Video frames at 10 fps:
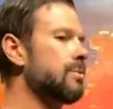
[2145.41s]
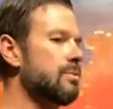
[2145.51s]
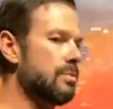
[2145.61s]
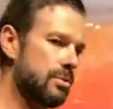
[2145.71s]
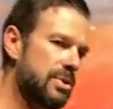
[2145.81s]

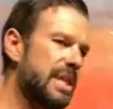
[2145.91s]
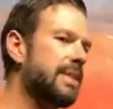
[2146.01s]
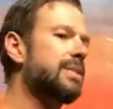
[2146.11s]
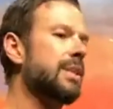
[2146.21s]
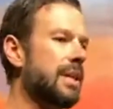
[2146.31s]

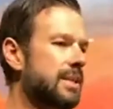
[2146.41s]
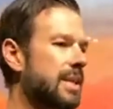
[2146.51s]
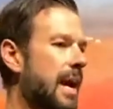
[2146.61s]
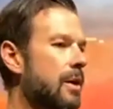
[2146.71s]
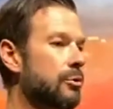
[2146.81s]
this is
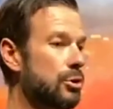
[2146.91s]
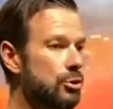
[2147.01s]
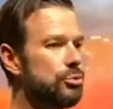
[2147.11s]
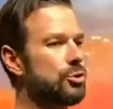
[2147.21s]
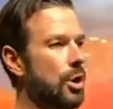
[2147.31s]
how you
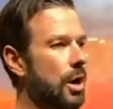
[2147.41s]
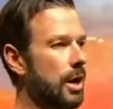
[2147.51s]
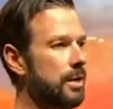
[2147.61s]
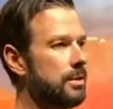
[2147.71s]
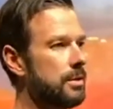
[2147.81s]

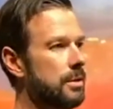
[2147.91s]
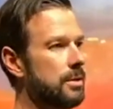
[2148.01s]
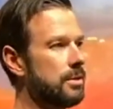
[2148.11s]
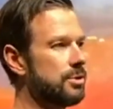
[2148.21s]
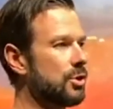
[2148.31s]
draw.
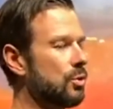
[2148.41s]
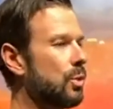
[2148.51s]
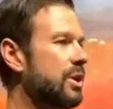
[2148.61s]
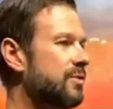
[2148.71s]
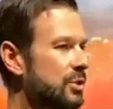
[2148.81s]
So what
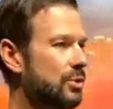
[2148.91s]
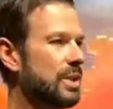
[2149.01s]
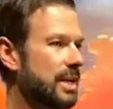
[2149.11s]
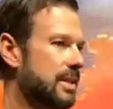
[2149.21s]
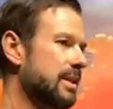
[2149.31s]
if you do it
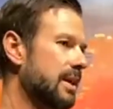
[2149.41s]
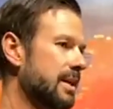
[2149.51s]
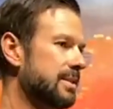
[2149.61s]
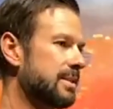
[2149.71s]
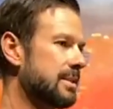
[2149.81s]
like
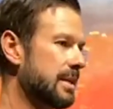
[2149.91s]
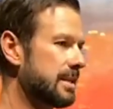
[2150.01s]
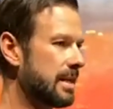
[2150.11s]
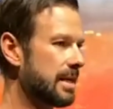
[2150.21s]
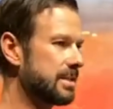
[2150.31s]
this? And
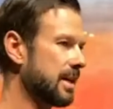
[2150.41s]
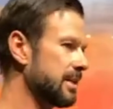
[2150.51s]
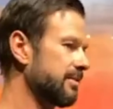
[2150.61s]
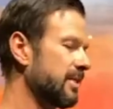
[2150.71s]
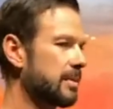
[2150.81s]
then as I
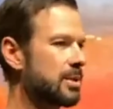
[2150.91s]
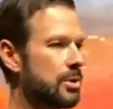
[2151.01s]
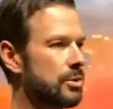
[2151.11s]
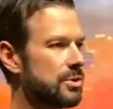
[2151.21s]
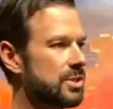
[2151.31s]
developed
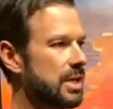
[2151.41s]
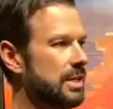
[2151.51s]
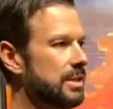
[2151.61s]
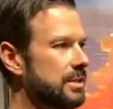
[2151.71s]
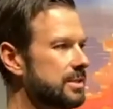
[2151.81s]
those
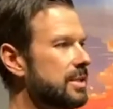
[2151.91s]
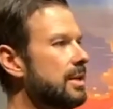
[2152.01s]
skills,